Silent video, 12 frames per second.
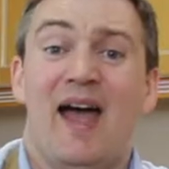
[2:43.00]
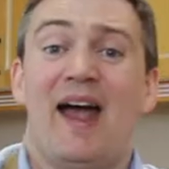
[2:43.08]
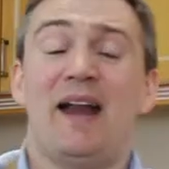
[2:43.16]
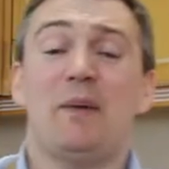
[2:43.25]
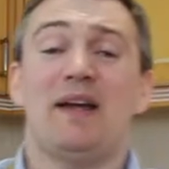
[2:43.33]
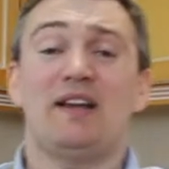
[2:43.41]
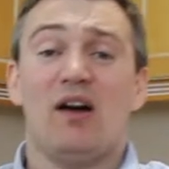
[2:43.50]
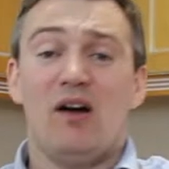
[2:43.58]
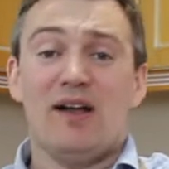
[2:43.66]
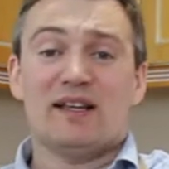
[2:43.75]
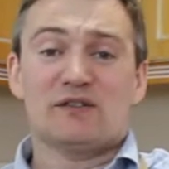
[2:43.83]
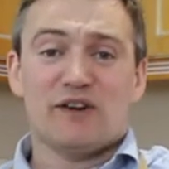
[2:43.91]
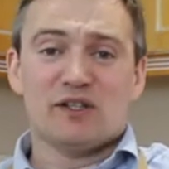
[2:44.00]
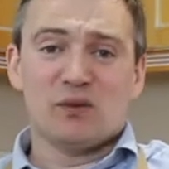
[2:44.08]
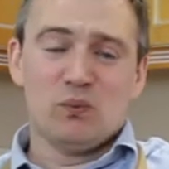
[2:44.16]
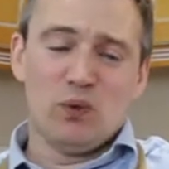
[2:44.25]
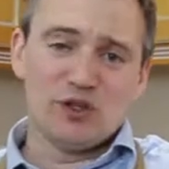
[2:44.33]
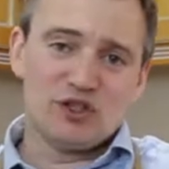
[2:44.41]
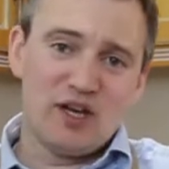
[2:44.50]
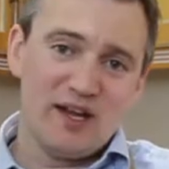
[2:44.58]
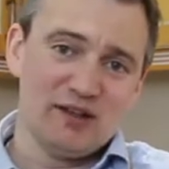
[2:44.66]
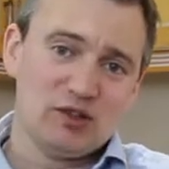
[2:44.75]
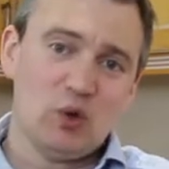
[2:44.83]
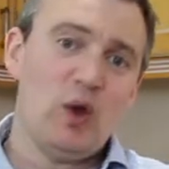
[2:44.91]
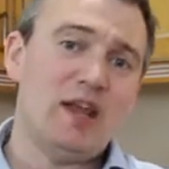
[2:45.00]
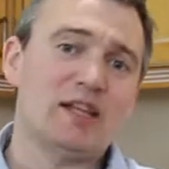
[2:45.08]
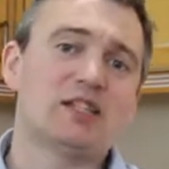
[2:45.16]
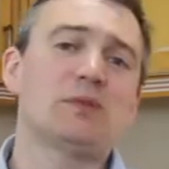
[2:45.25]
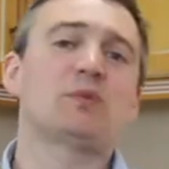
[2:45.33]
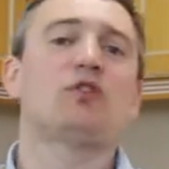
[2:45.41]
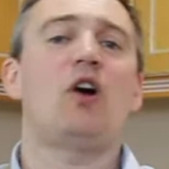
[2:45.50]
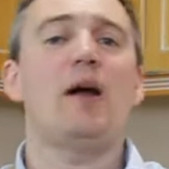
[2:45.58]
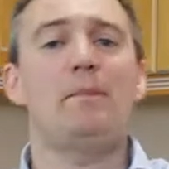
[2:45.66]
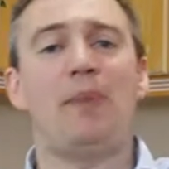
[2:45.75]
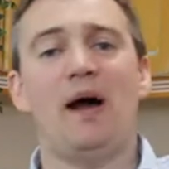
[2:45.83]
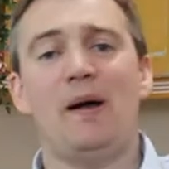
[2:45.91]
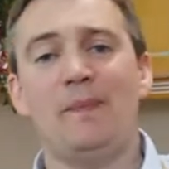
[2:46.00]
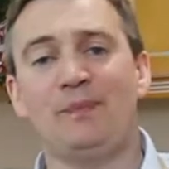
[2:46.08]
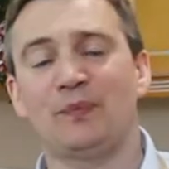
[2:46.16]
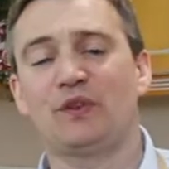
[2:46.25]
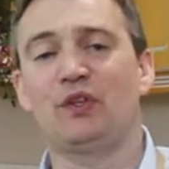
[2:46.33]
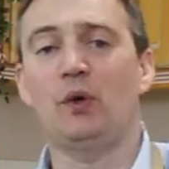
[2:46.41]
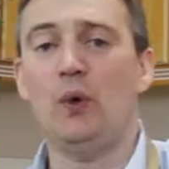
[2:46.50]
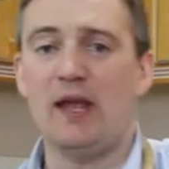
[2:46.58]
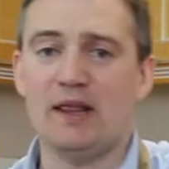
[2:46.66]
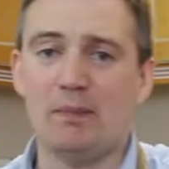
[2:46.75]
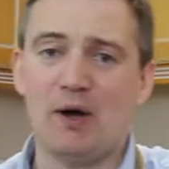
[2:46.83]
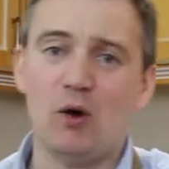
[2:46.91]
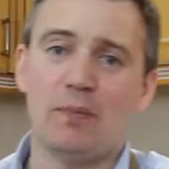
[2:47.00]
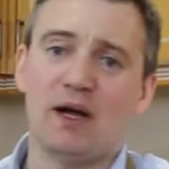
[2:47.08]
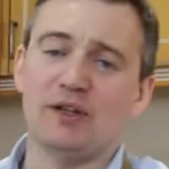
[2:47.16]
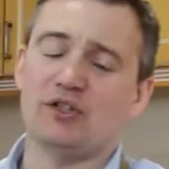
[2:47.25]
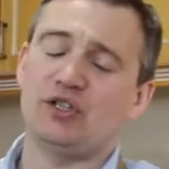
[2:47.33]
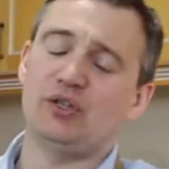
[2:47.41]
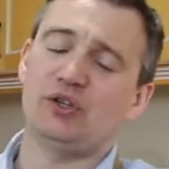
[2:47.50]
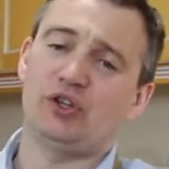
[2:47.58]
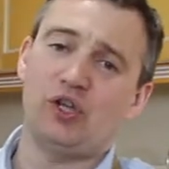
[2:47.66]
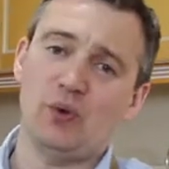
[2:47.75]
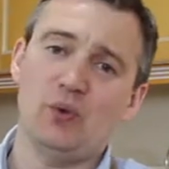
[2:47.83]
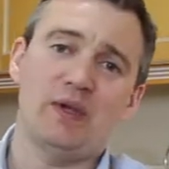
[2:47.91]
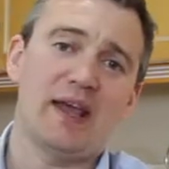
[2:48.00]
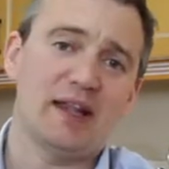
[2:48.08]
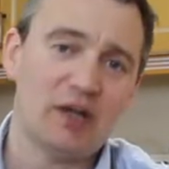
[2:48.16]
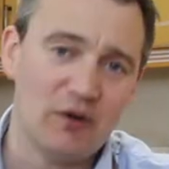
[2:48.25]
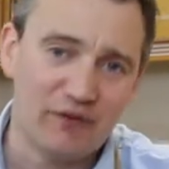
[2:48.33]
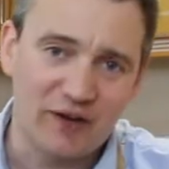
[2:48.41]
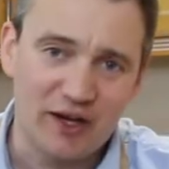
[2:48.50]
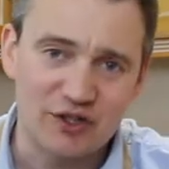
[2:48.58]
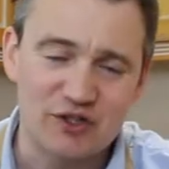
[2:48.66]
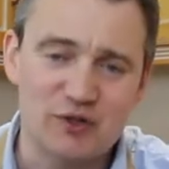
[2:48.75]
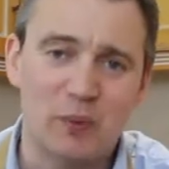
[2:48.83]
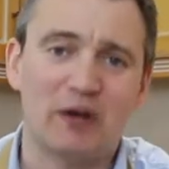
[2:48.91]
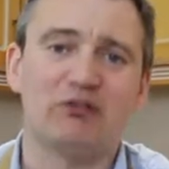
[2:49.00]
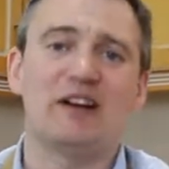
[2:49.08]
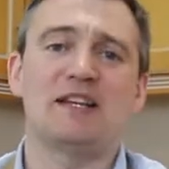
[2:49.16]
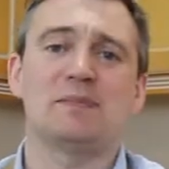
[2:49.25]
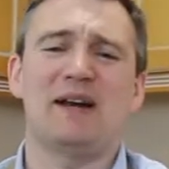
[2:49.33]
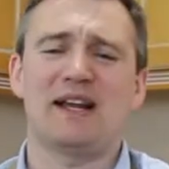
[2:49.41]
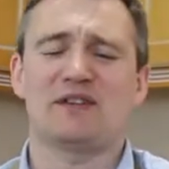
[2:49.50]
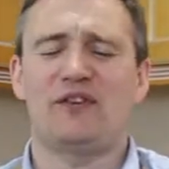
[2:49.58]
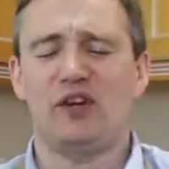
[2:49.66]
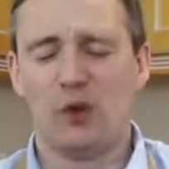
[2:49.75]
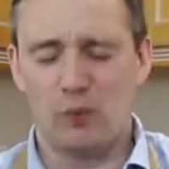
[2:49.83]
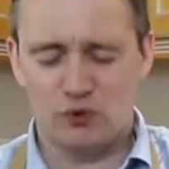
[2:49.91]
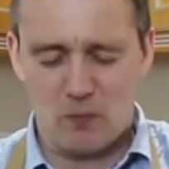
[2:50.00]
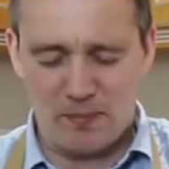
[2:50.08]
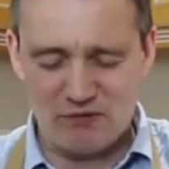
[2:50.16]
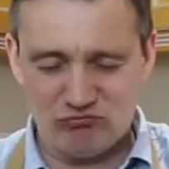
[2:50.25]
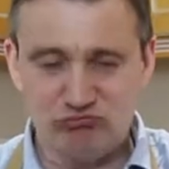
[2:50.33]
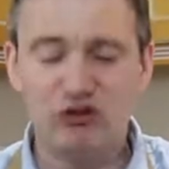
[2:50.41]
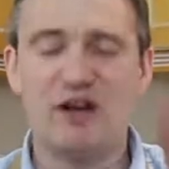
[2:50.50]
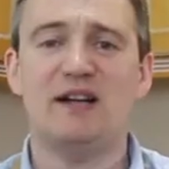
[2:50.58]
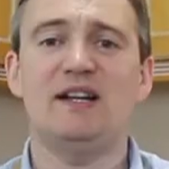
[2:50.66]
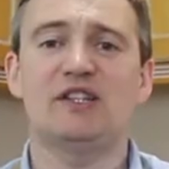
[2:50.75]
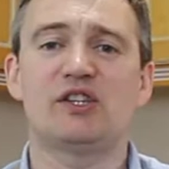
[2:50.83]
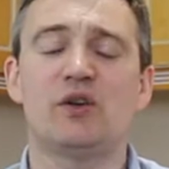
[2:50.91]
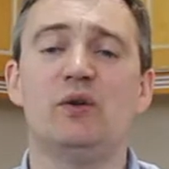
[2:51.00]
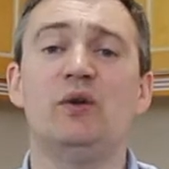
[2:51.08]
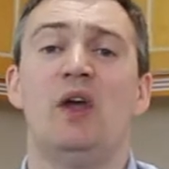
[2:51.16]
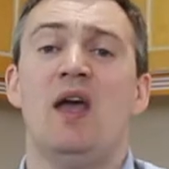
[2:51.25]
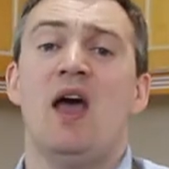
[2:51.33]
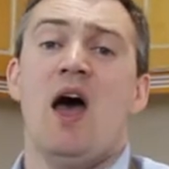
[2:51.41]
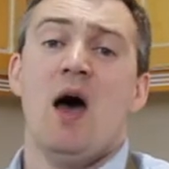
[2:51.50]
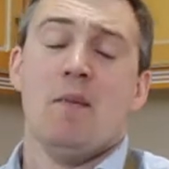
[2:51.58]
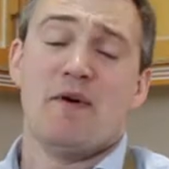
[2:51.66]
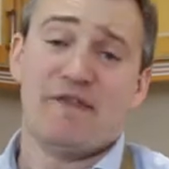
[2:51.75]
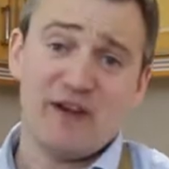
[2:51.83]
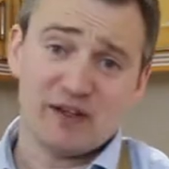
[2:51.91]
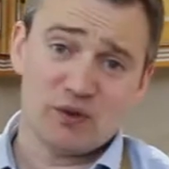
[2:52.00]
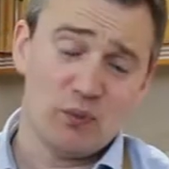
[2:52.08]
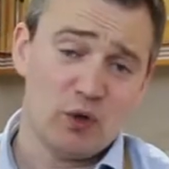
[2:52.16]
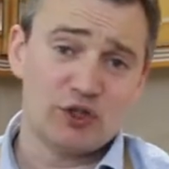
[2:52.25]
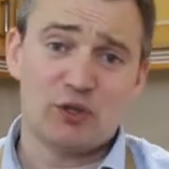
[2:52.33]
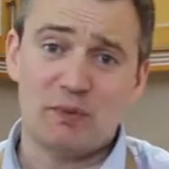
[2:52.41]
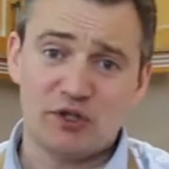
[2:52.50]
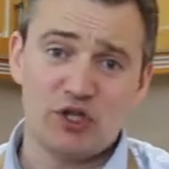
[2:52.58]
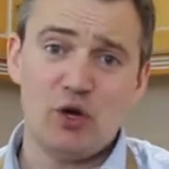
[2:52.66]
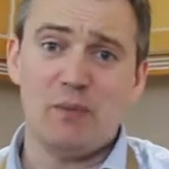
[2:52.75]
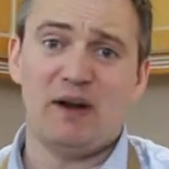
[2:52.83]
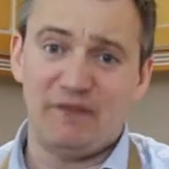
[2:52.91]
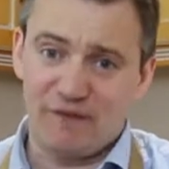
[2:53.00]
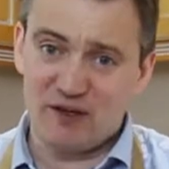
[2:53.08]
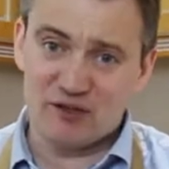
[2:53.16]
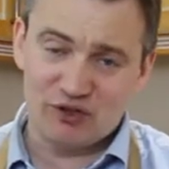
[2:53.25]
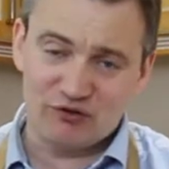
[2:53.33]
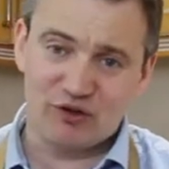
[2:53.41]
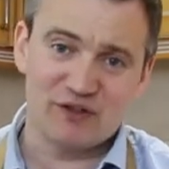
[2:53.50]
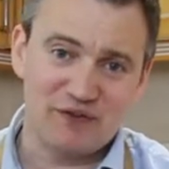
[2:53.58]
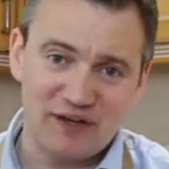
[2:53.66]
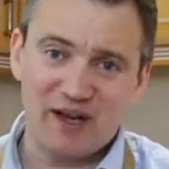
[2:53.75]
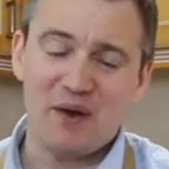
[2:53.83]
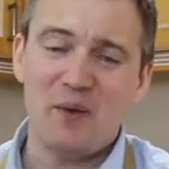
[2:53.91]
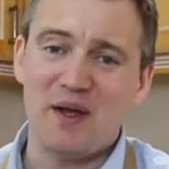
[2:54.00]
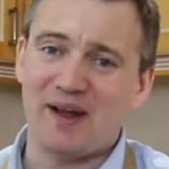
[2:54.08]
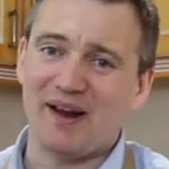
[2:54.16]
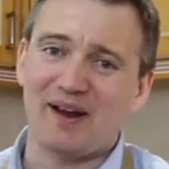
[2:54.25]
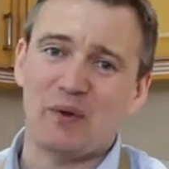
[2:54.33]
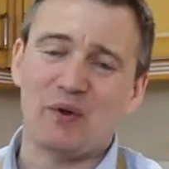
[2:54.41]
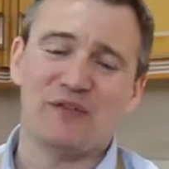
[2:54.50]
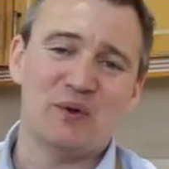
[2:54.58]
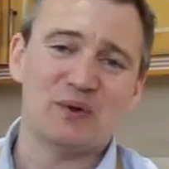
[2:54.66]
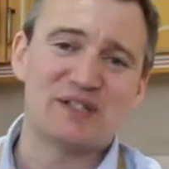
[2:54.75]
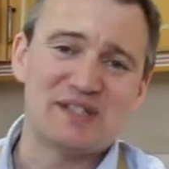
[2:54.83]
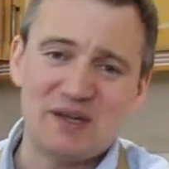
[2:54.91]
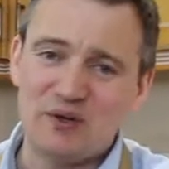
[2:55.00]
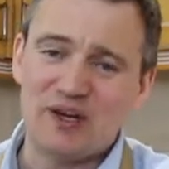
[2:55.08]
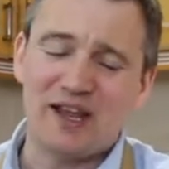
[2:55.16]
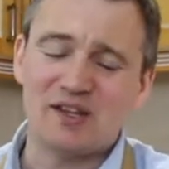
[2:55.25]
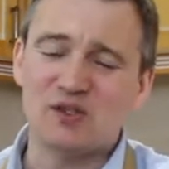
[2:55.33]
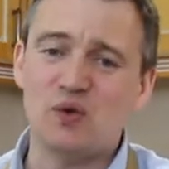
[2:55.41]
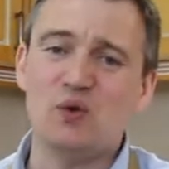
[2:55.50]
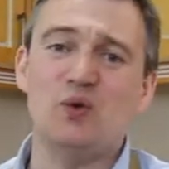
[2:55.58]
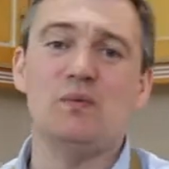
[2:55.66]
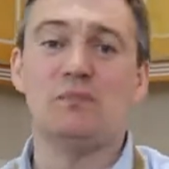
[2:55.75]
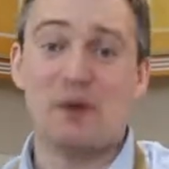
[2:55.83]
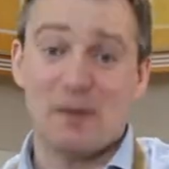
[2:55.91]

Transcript: Anyway, guys, thanks for watching. Do hit the subscribe button. Do hit the bell button so you do get notifications when I release my next video, which will be really soon. But thanks for watching my two-minute fingers crossed video, and I look forward to seeing you again soon.